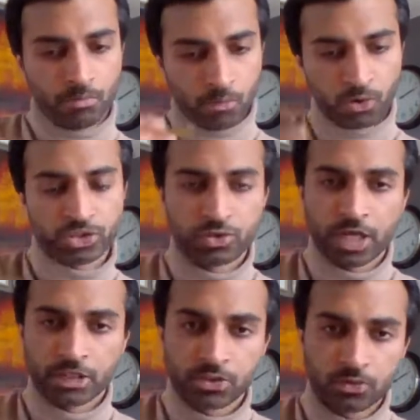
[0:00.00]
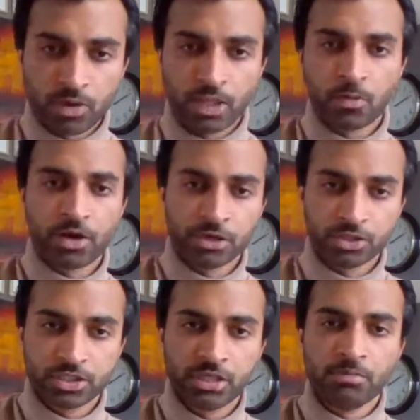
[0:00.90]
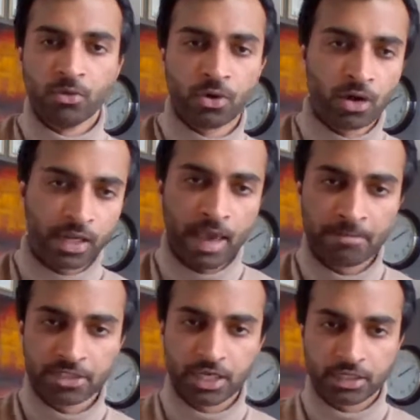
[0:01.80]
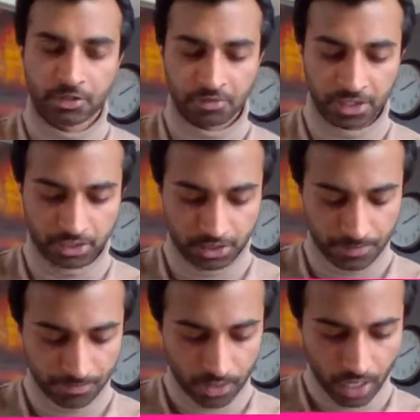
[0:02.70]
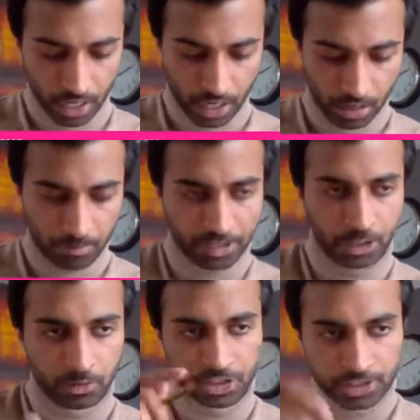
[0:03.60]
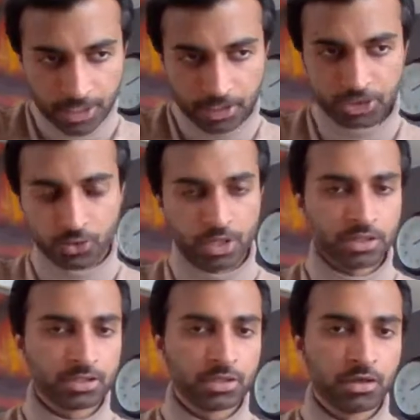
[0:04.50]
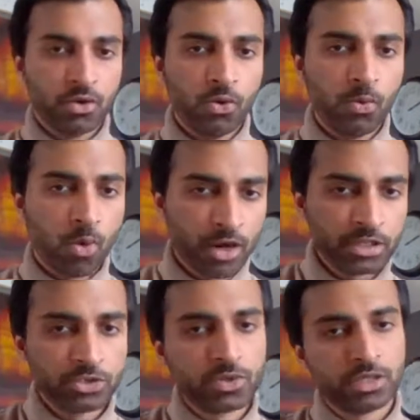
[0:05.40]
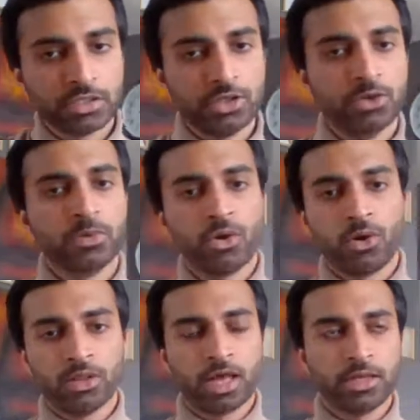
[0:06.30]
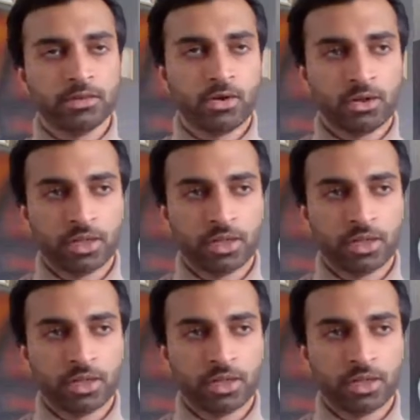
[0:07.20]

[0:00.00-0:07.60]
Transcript: most students really wanted to see more on-campus activities, but there were still students who wanted to continue with online